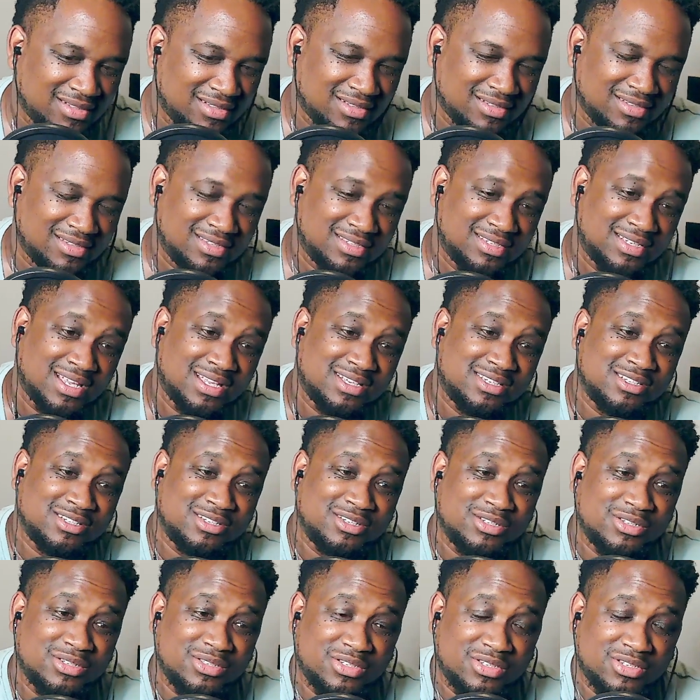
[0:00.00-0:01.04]
Such a
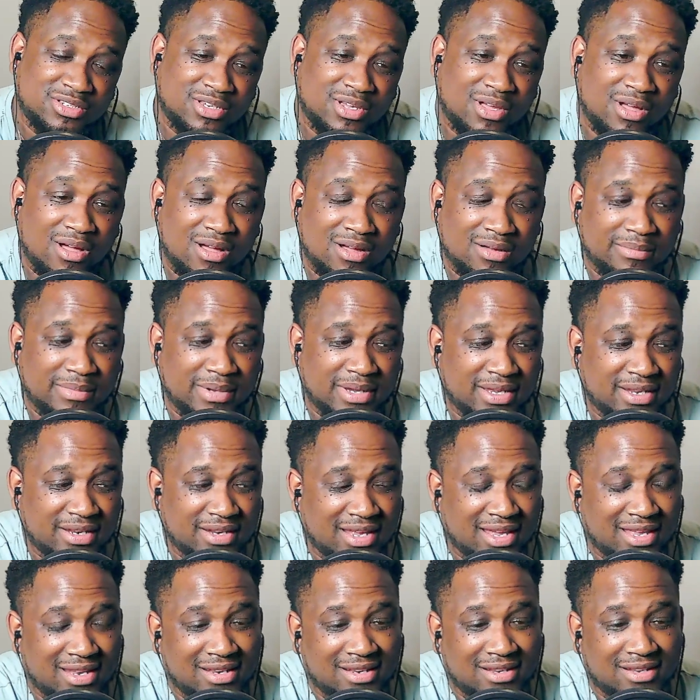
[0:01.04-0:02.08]
good song, man,
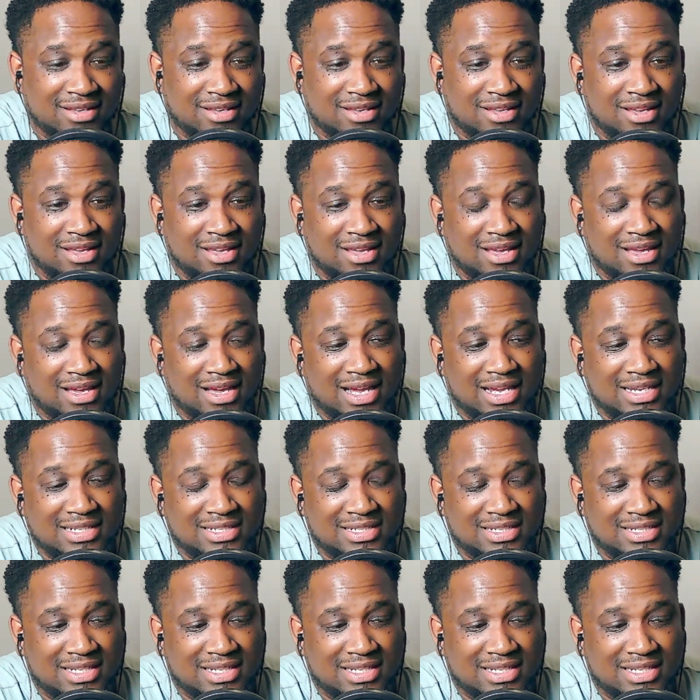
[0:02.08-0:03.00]
and I just